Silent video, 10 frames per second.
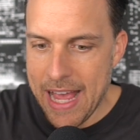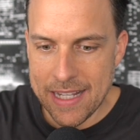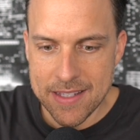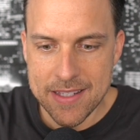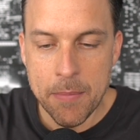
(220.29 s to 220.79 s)

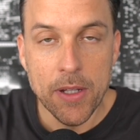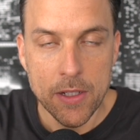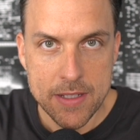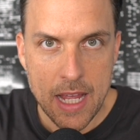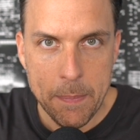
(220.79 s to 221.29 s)
that
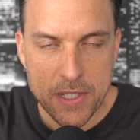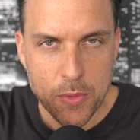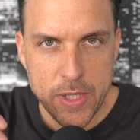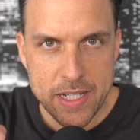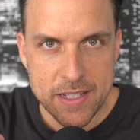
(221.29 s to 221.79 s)
similar type of
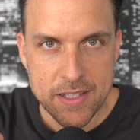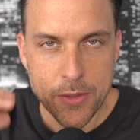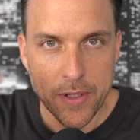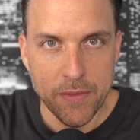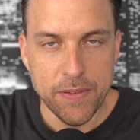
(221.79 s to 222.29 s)
sweetness
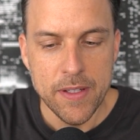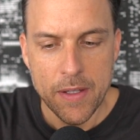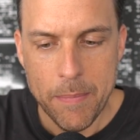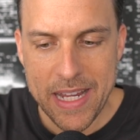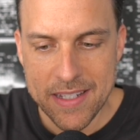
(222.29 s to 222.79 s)
sort of
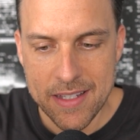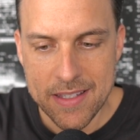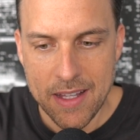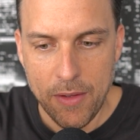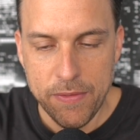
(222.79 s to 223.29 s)
makes
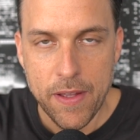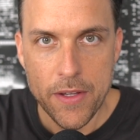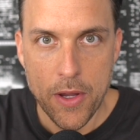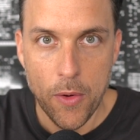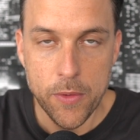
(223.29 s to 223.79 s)
itself
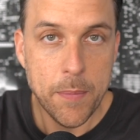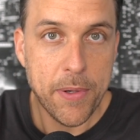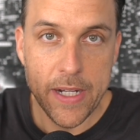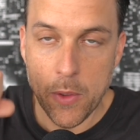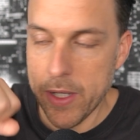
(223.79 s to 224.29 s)
known
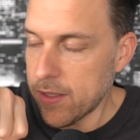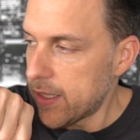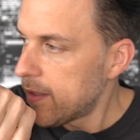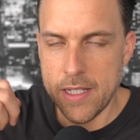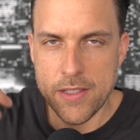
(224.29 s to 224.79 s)
pretty quickly.
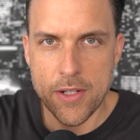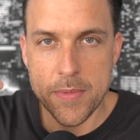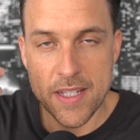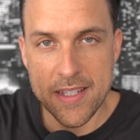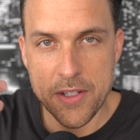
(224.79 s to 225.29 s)
In
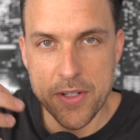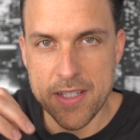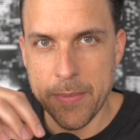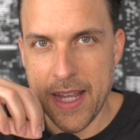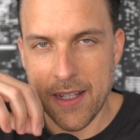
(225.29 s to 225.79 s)
terms of
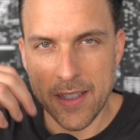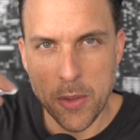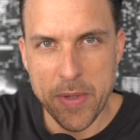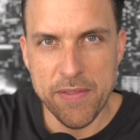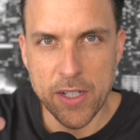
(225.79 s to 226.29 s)
citrus, I'm getting a little
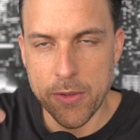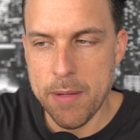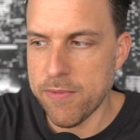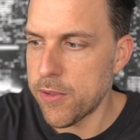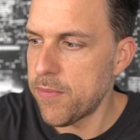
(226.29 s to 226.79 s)
bit of a
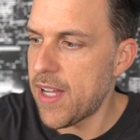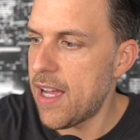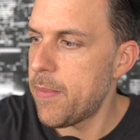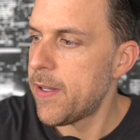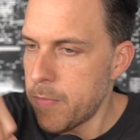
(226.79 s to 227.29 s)
grapefruit
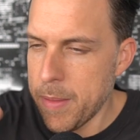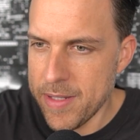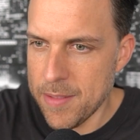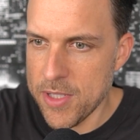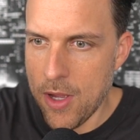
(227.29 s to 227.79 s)
vibe, maybe
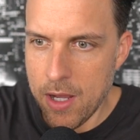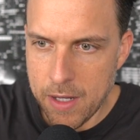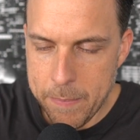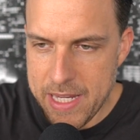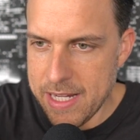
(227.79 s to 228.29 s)
some
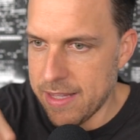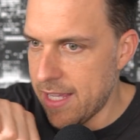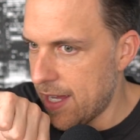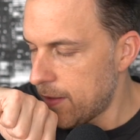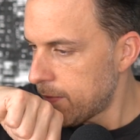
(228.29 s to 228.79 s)
tonka bean in
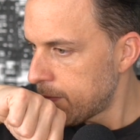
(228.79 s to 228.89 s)
there.